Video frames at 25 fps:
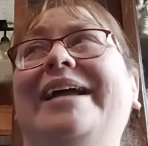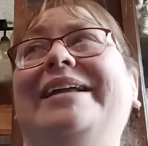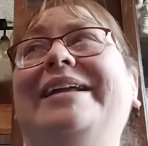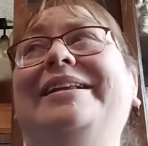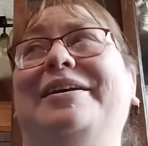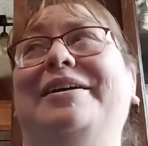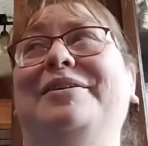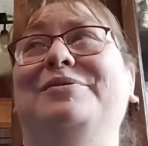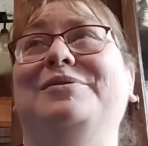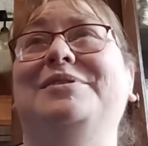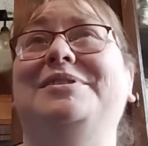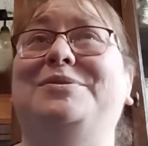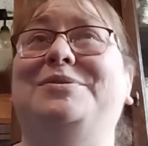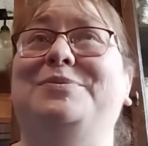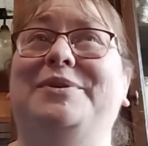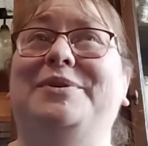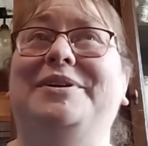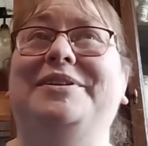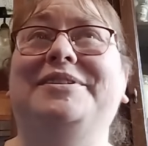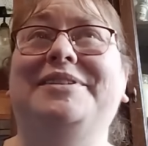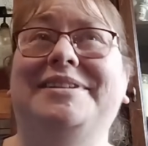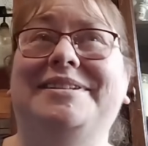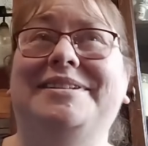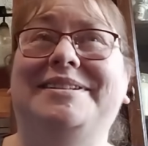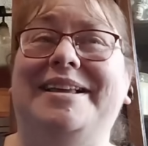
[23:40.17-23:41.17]
I know it's
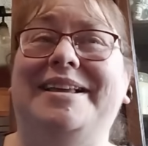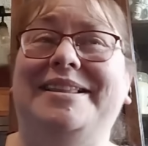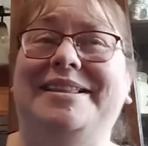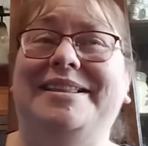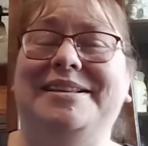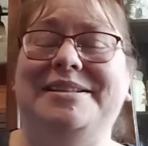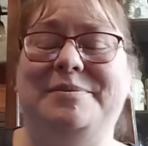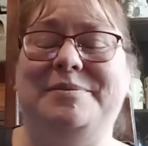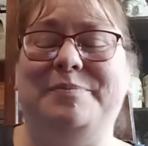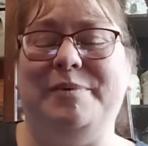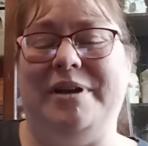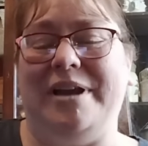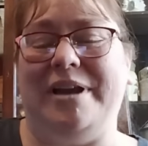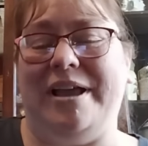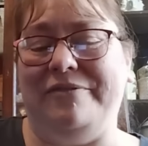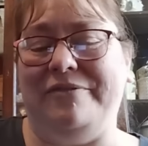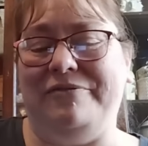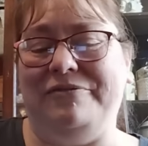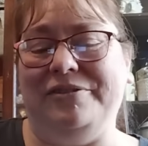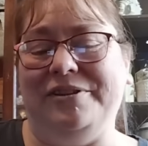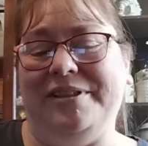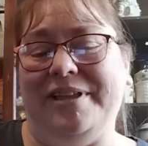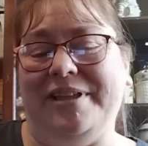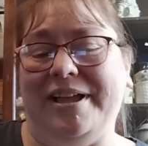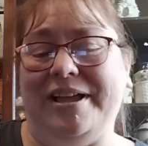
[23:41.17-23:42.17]
weird to say this, but I
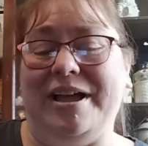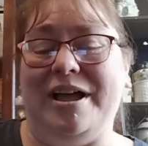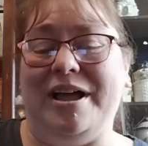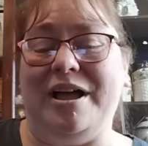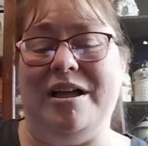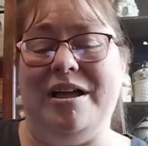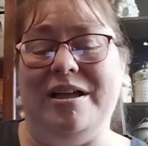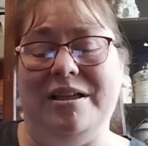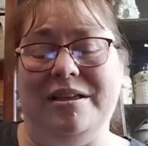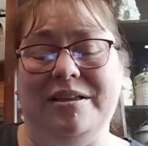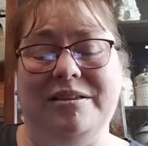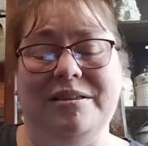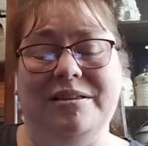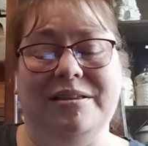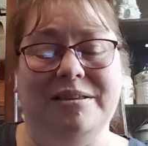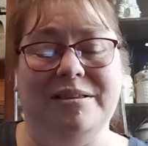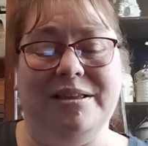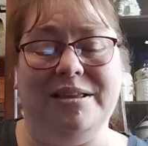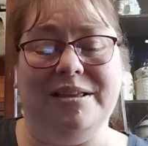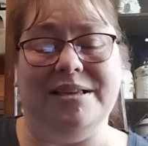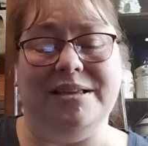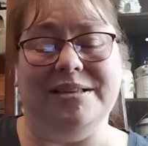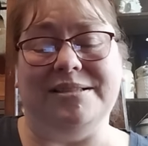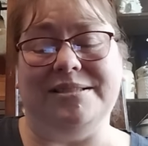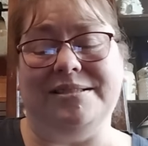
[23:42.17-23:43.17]
feel like I...
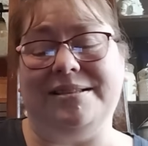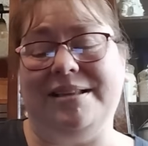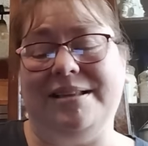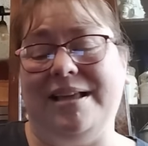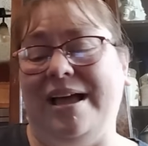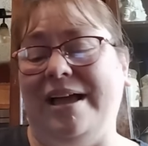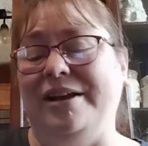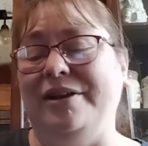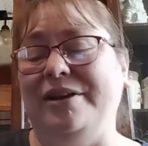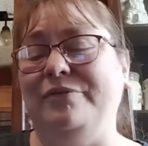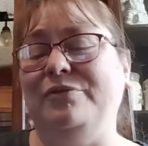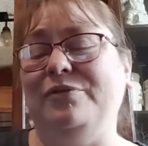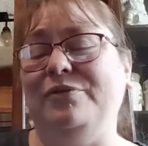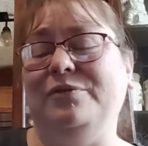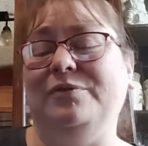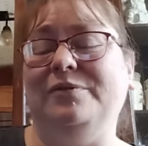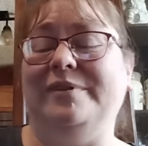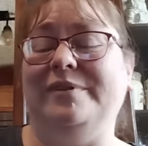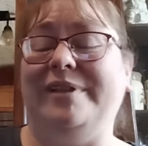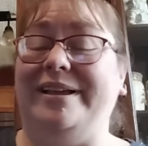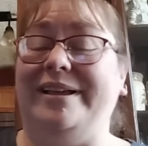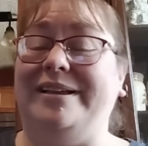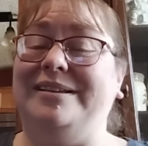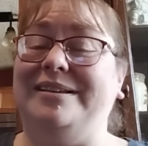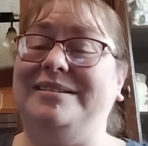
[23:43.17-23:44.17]
it's kind of
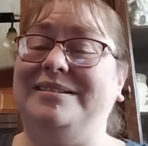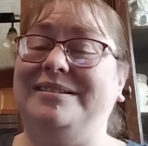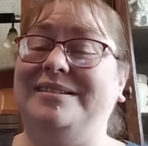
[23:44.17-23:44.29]
like